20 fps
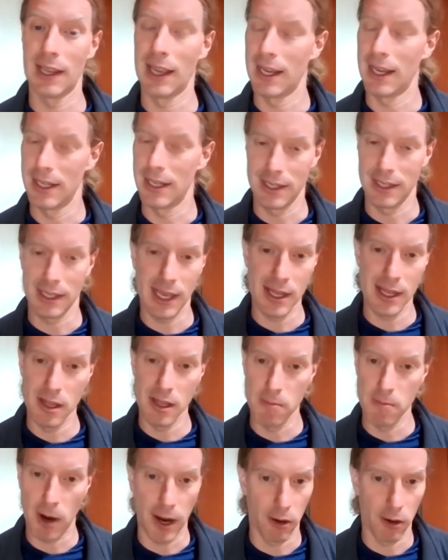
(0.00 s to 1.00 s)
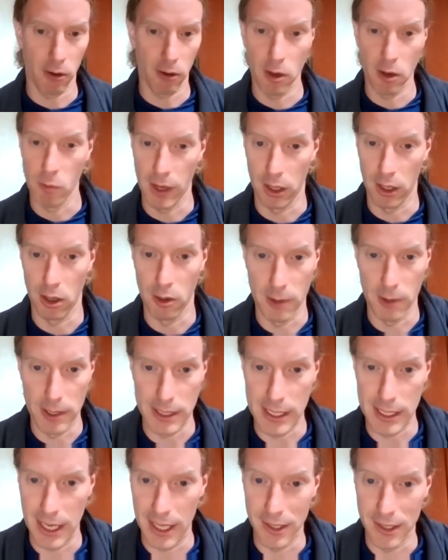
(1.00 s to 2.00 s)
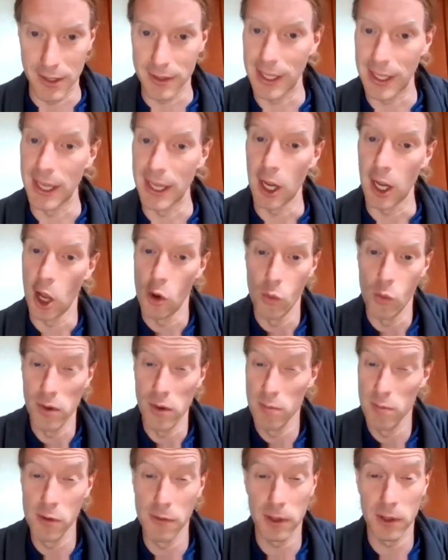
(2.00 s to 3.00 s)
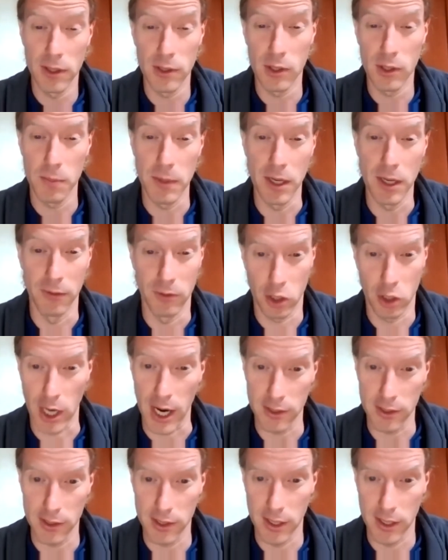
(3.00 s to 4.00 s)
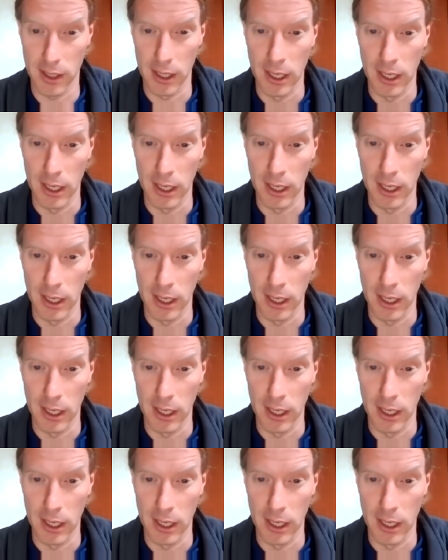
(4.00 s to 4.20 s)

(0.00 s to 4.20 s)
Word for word: And as Kayleigh Bryant Greenwell always says, like, we move at the speed of trust.